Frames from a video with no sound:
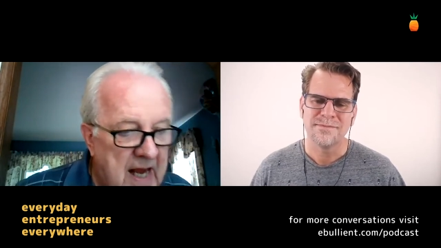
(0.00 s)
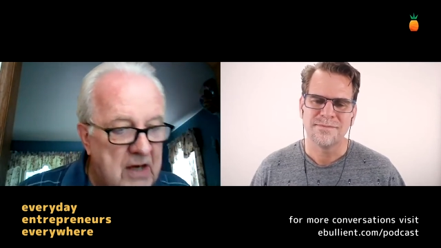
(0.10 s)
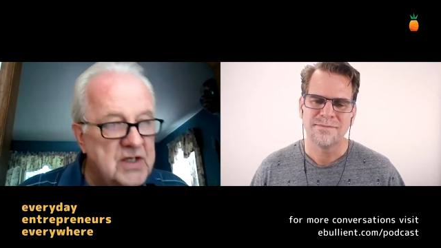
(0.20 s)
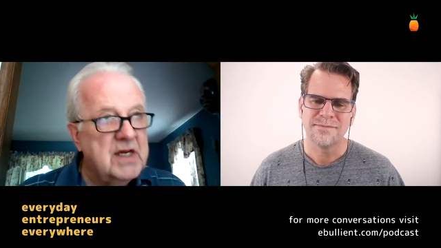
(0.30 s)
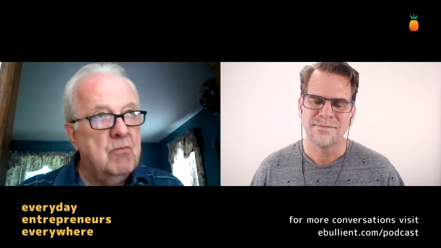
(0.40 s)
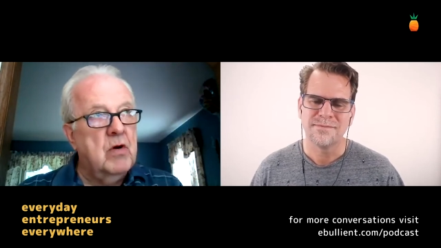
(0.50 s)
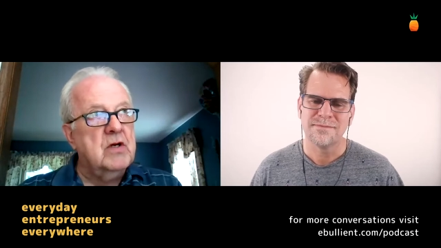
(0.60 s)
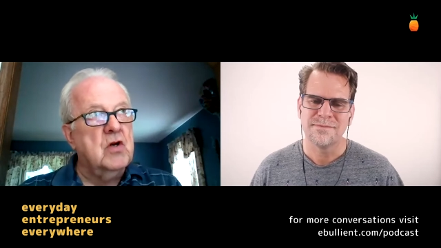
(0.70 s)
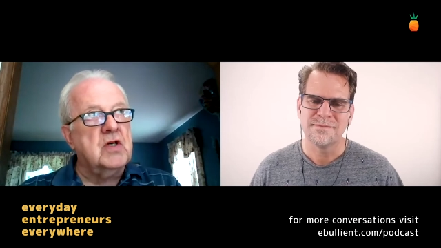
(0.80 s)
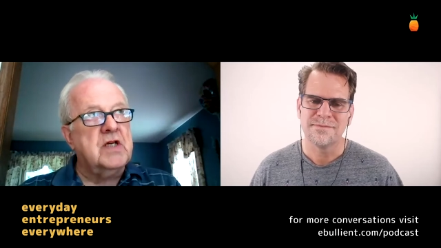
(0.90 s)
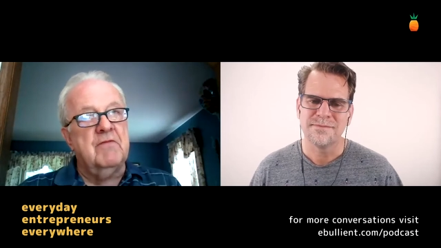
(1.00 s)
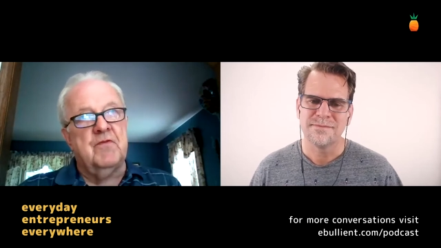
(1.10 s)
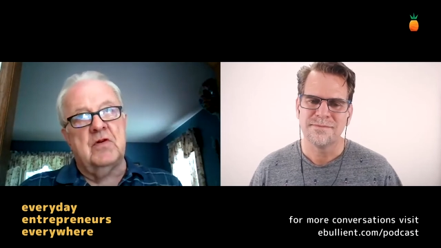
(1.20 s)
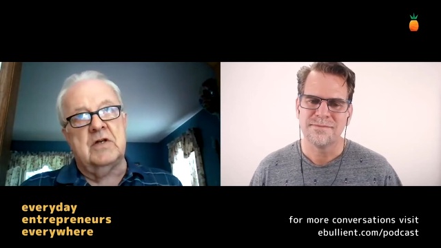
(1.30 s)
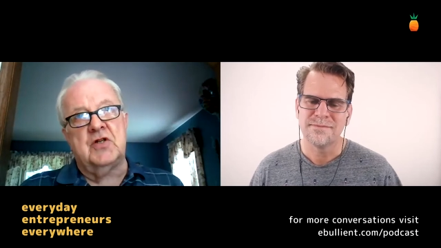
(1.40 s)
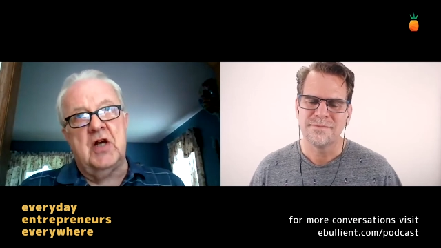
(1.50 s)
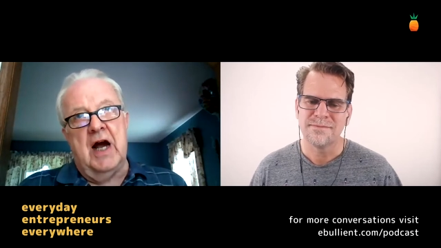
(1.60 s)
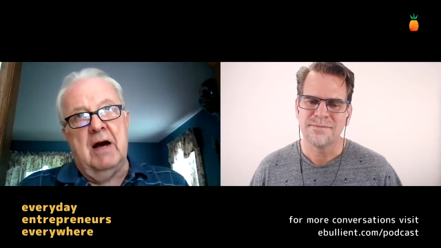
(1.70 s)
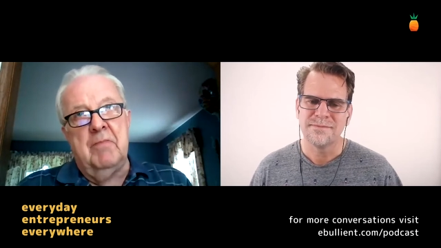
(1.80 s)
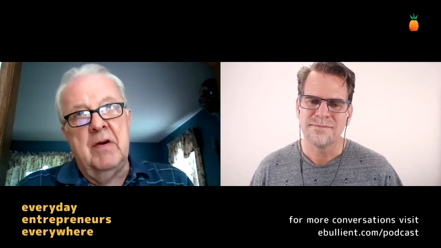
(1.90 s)
Speaker 1: or someone looking for a
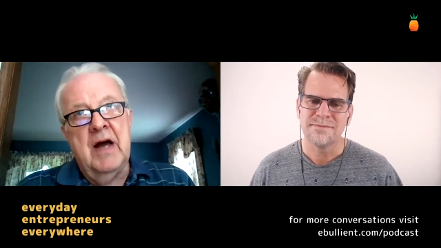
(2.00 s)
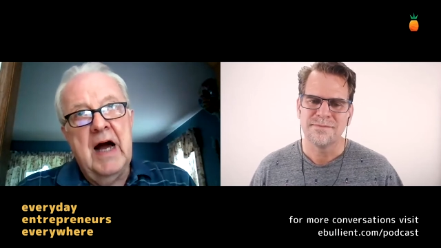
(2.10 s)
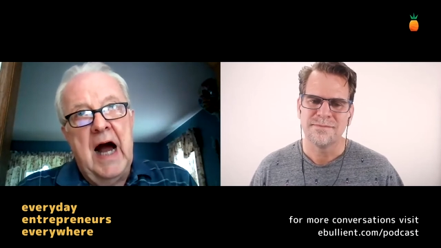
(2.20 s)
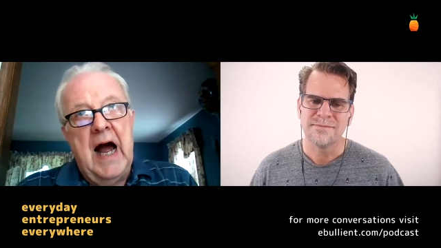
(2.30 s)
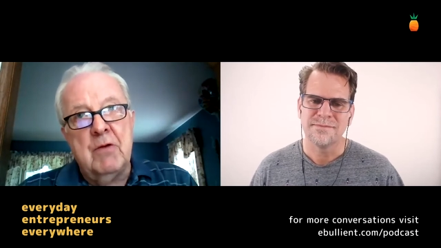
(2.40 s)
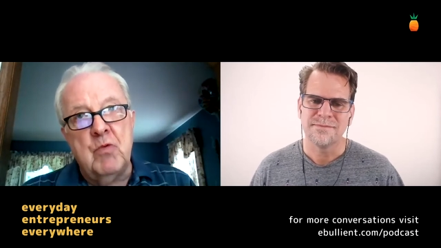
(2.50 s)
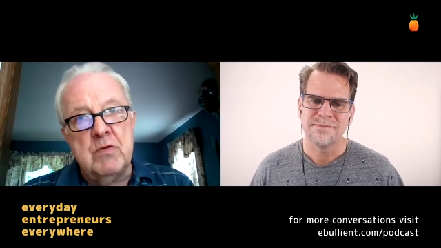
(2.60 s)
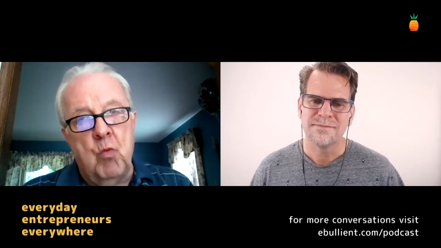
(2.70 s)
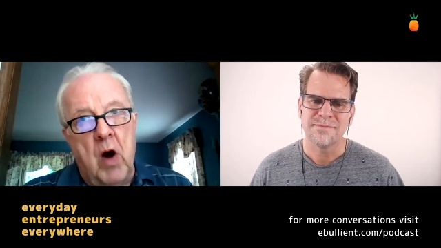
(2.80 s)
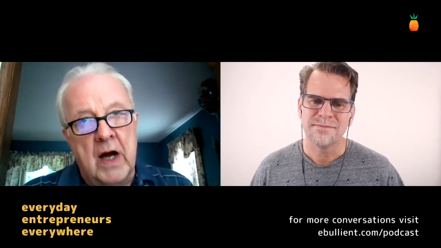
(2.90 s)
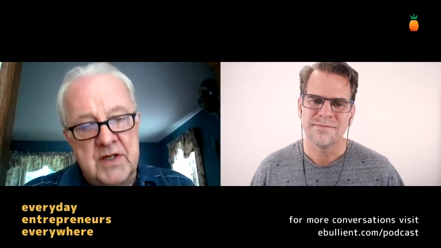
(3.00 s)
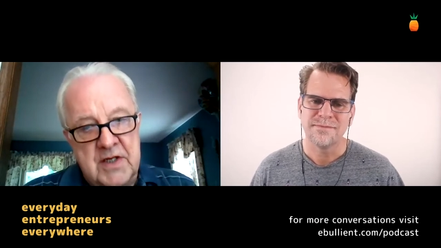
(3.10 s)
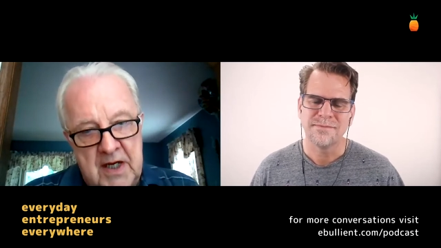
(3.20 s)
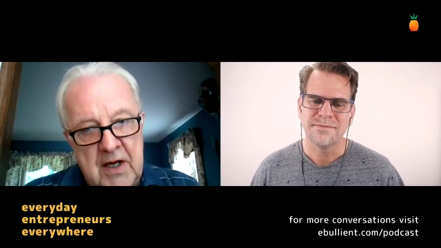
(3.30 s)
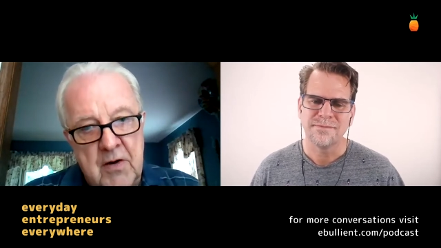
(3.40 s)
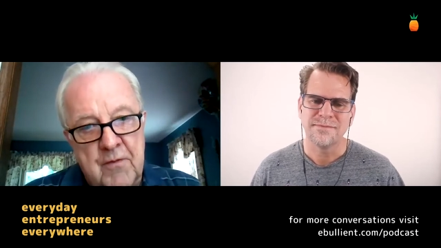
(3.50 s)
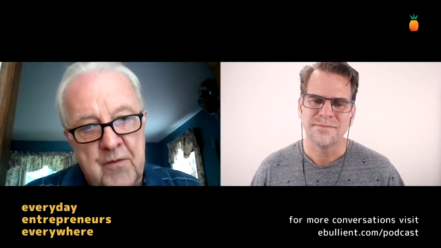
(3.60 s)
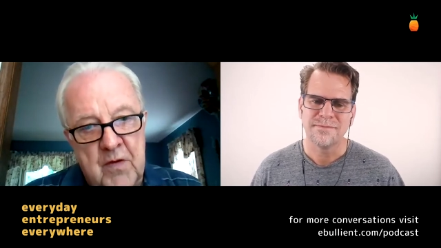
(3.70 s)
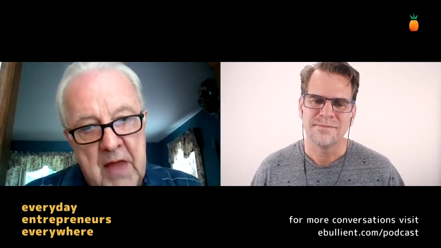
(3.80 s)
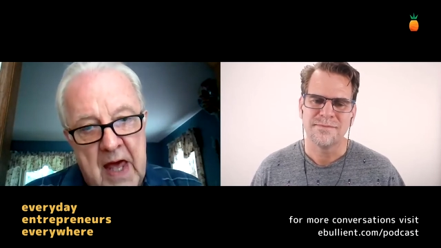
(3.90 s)
job, I would want to hear
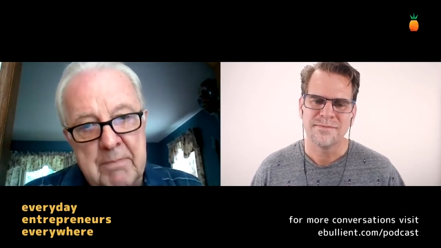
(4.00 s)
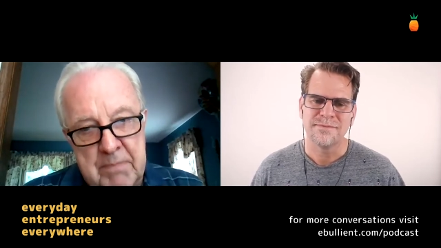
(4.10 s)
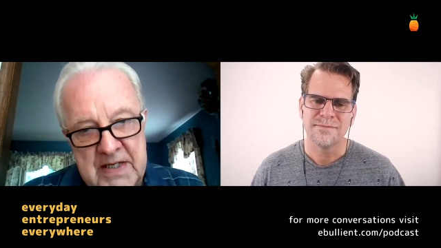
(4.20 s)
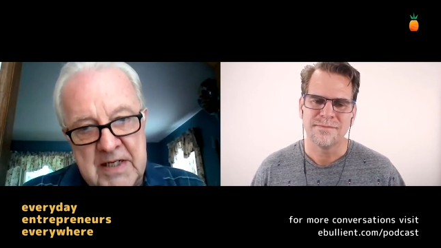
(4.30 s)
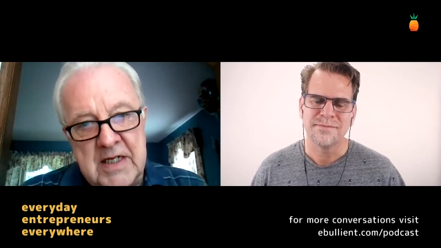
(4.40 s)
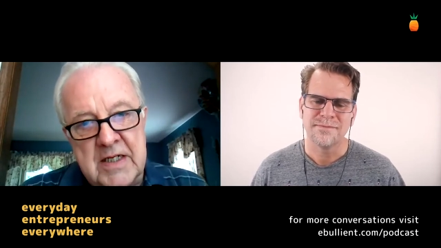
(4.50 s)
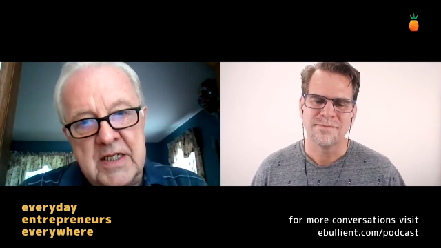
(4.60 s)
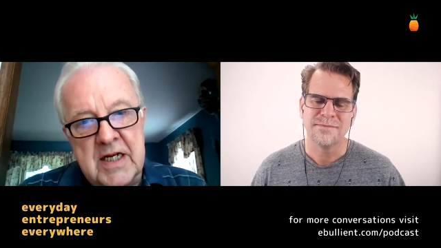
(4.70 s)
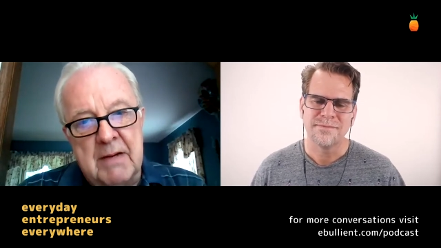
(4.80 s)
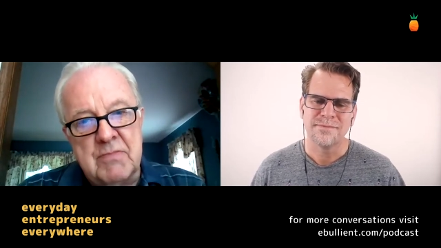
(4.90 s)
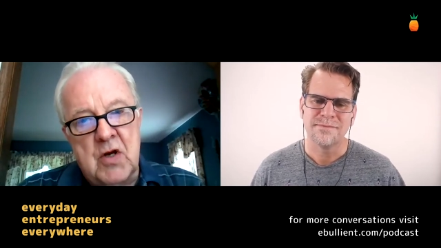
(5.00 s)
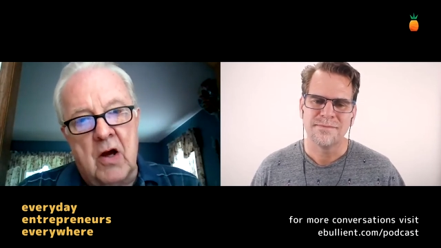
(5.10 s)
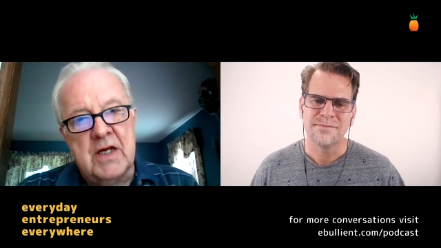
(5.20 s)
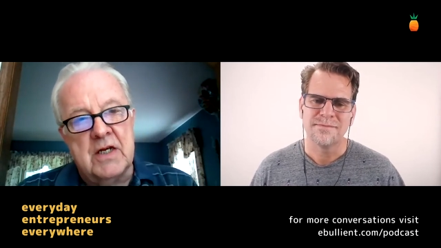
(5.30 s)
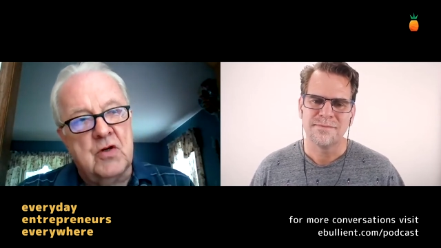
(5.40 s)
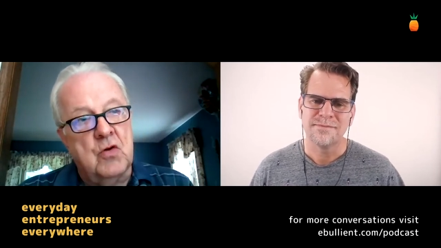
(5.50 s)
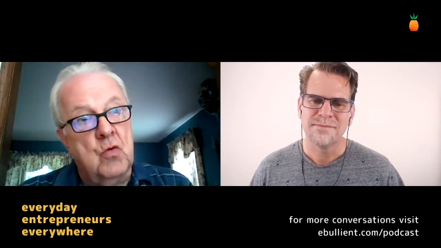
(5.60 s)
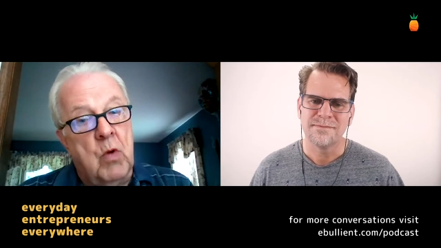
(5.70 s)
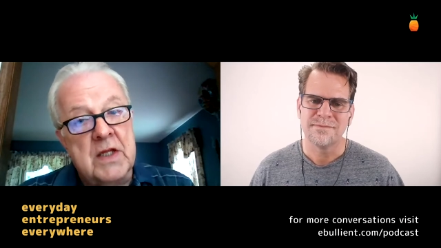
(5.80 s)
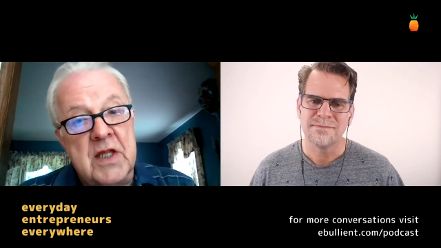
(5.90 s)
from that business that I'm talking to
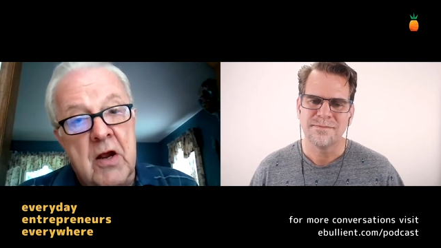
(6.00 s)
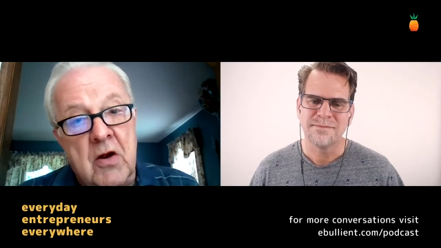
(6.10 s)
what their